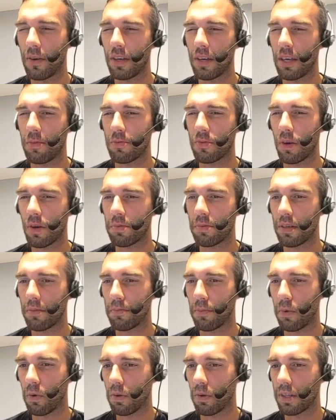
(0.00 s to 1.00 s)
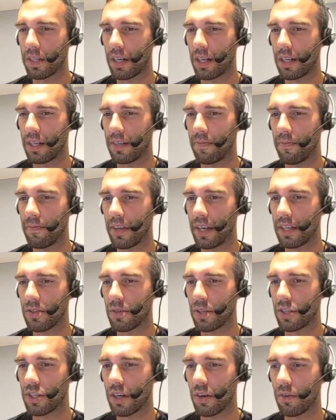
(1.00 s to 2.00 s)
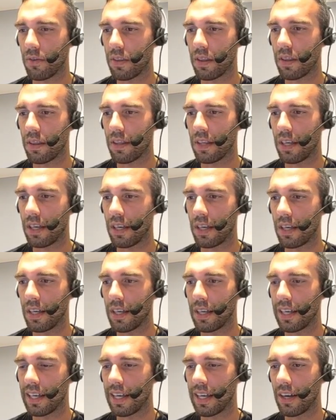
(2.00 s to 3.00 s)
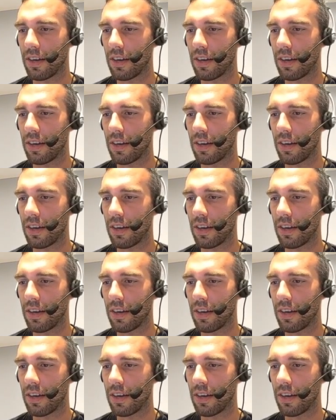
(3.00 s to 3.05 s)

I probably keep Swampert and Empoleon and switch out the